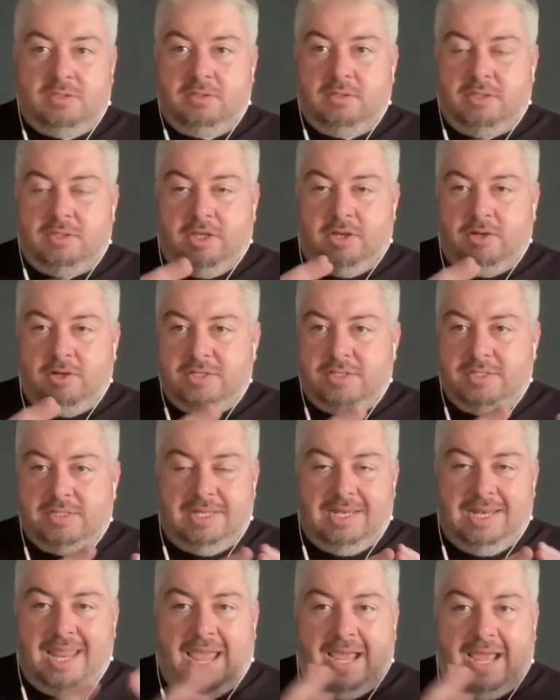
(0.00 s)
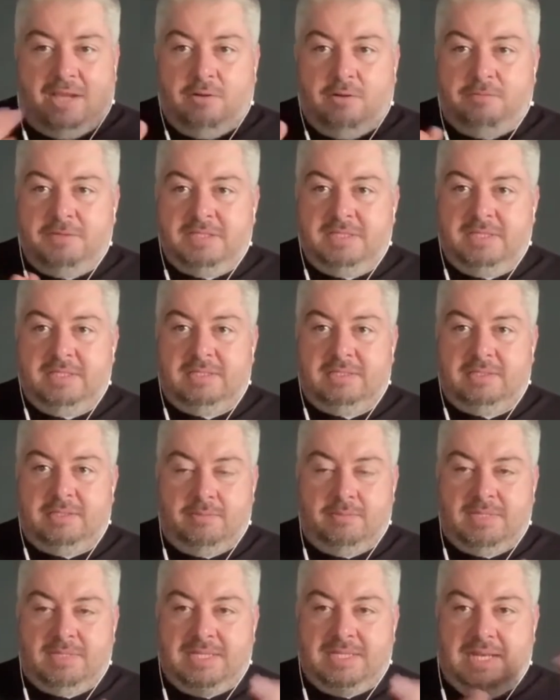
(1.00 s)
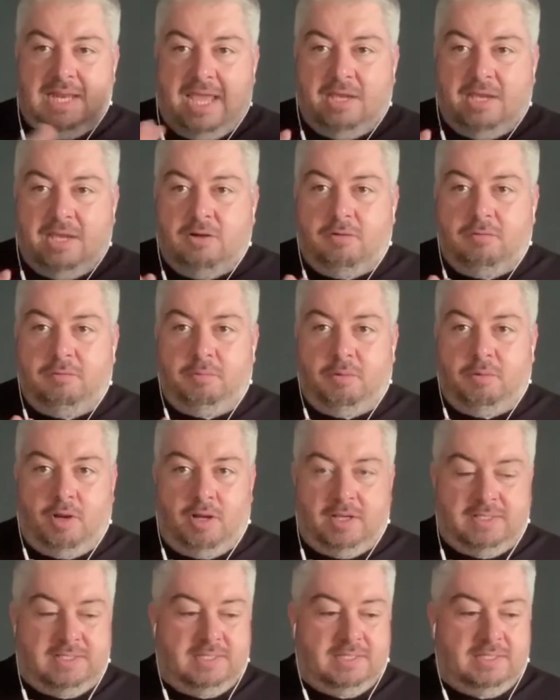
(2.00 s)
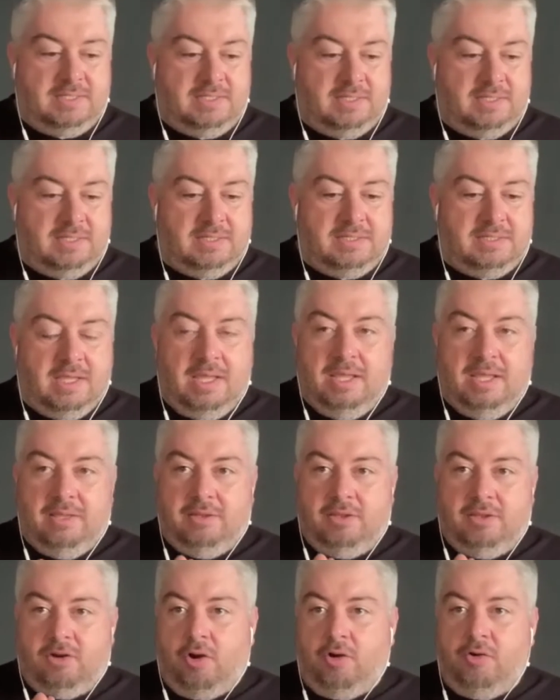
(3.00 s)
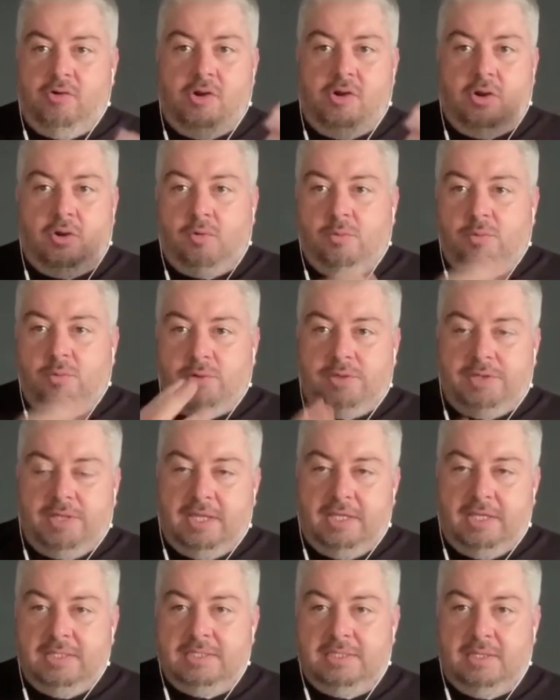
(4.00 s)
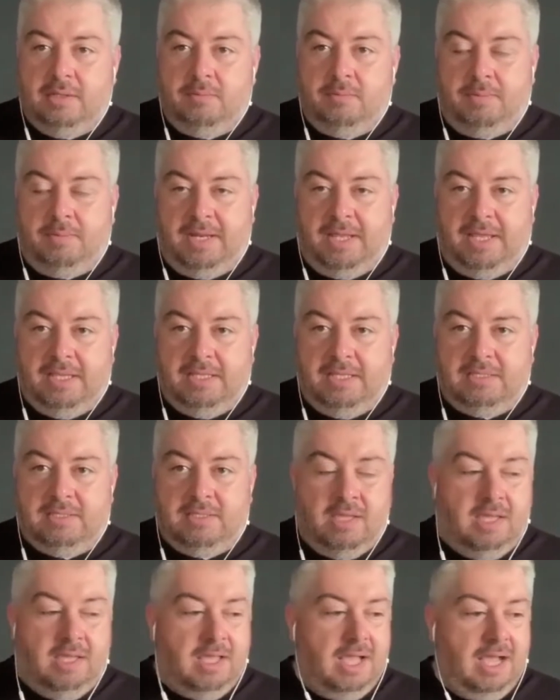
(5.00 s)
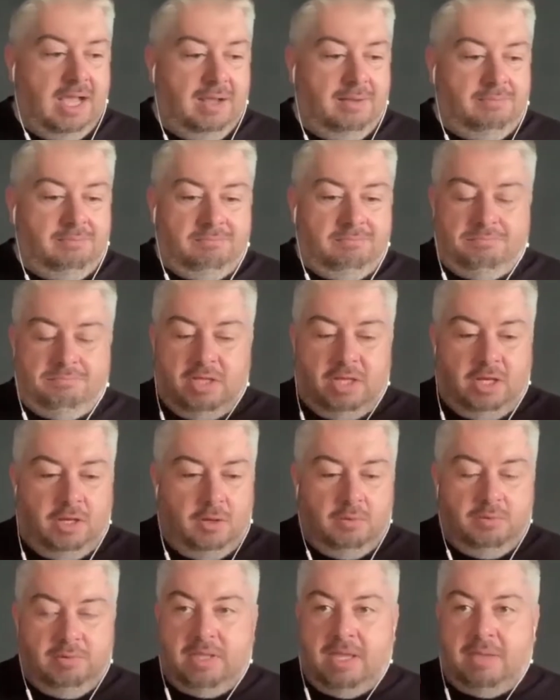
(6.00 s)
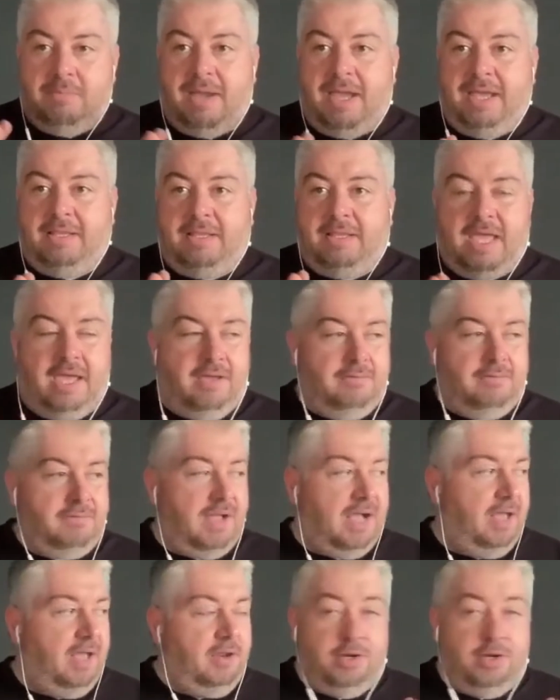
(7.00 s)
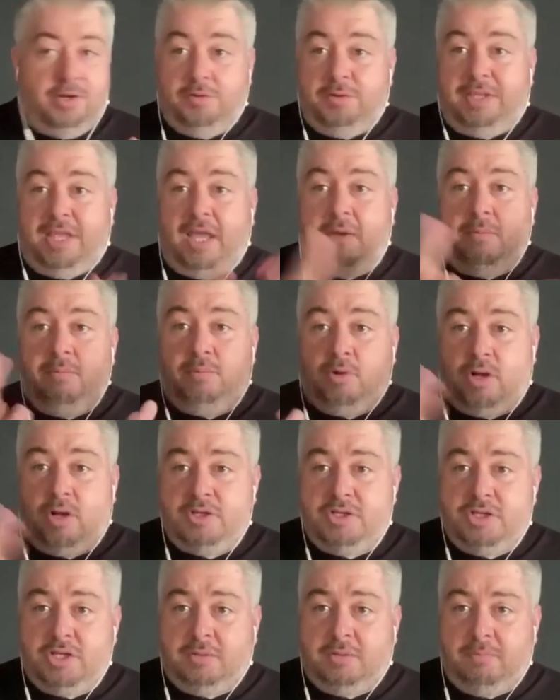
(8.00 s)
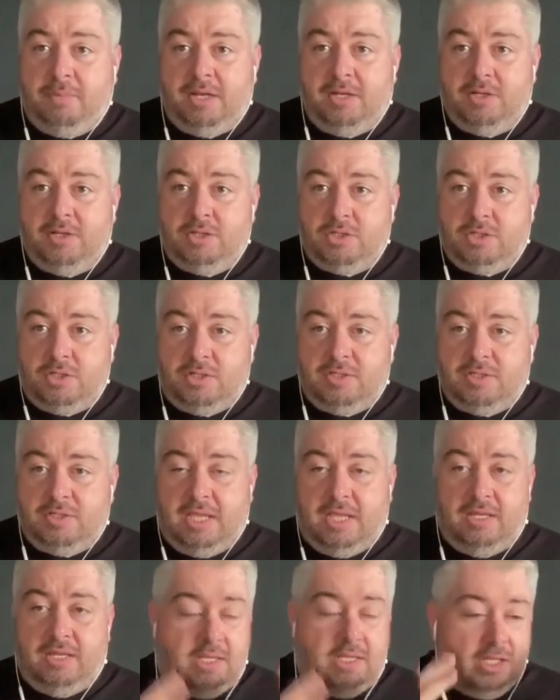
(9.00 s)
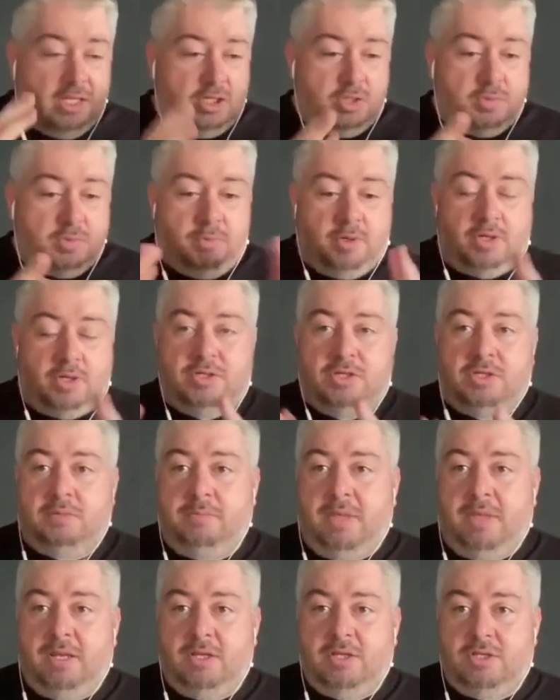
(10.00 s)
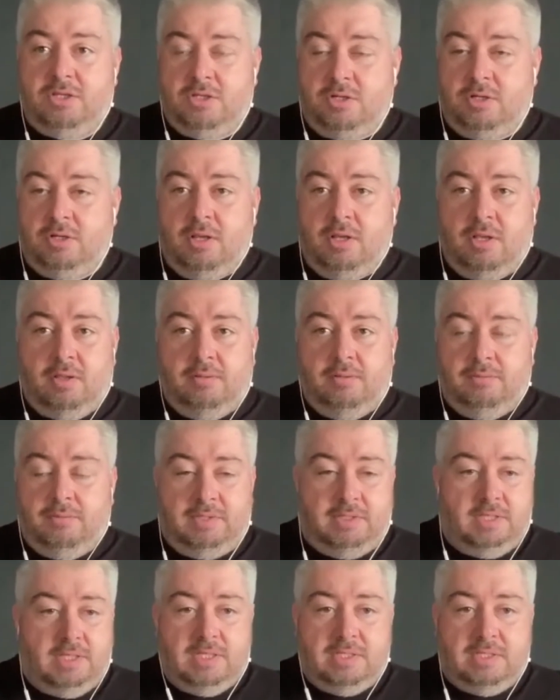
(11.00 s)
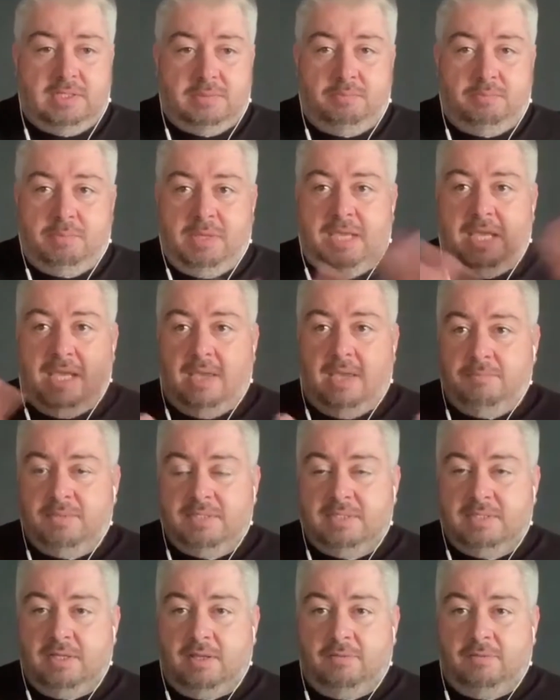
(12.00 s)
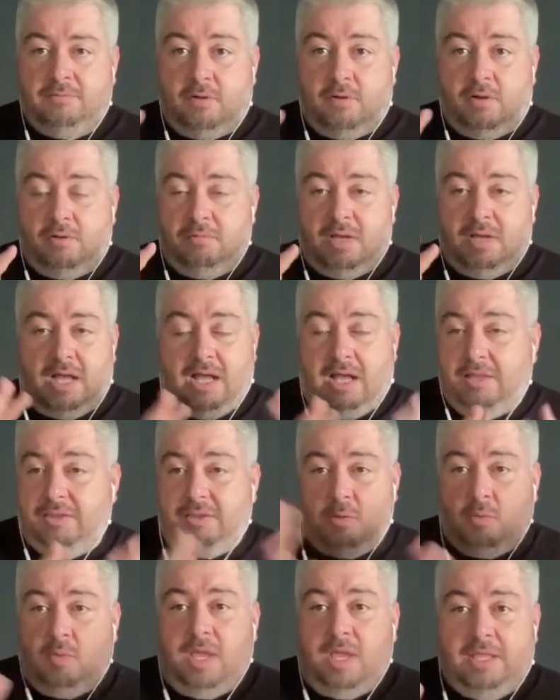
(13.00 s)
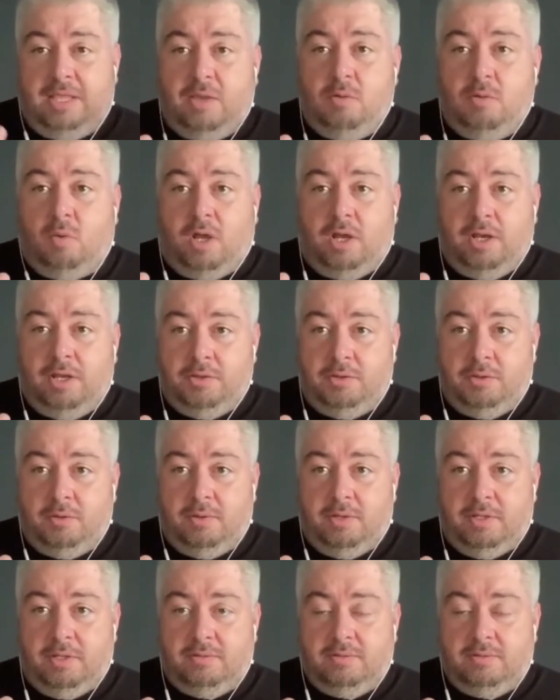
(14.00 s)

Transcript: There's lack of systems, lack of processes. There are no routines in place. They might have, 10 project managers, and each project manager does PM stuff the way they want to do it.